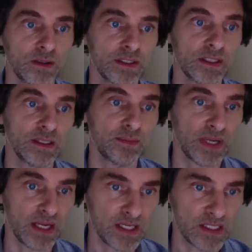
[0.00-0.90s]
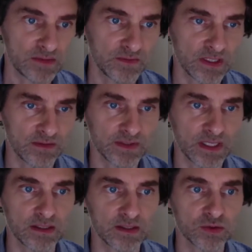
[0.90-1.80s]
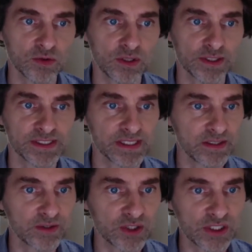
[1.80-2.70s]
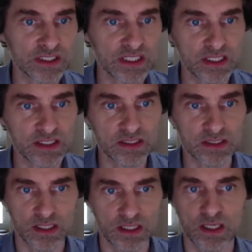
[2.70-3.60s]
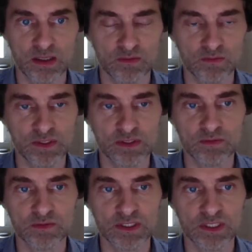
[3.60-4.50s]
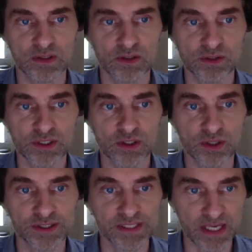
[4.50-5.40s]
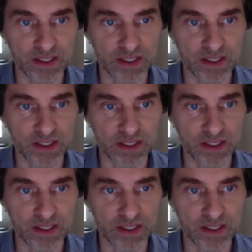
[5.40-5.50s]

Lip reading: In the past, we have done so-called single gene tests with a technology called Sanger